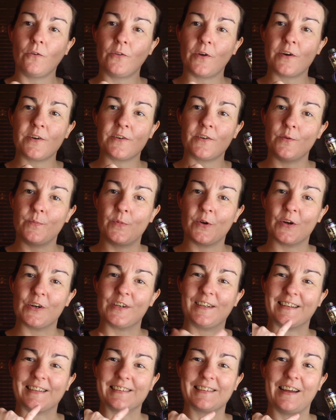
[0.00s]
although
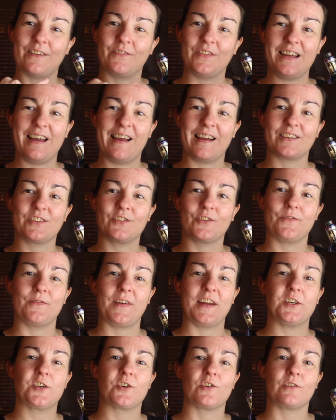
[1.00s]
Naboo does have the extra
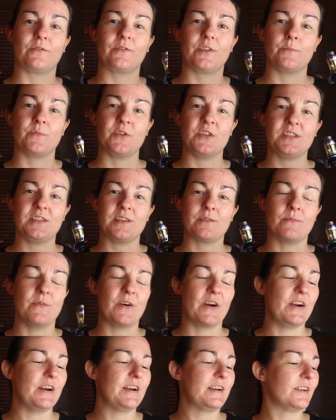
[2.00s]
feature of the music
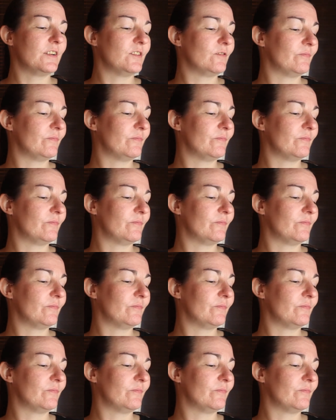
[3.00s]
mode.